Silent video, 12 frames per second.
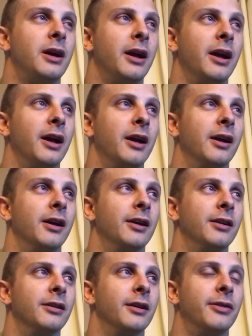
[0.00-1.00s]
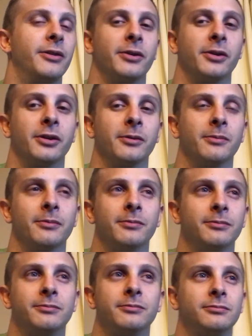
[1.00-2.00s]
And Ethereum,
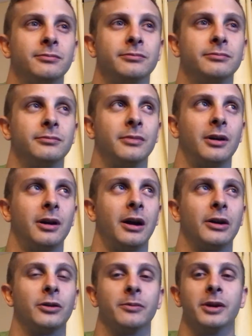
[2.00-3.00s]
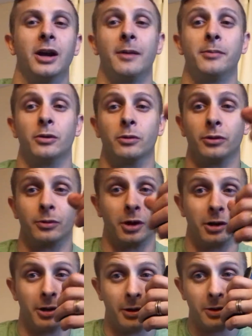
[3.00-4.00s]
I couldn't be happier with
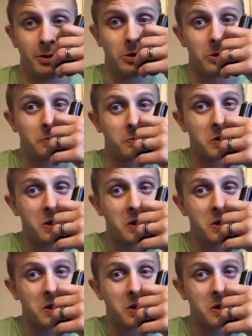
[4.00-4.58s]
right now either.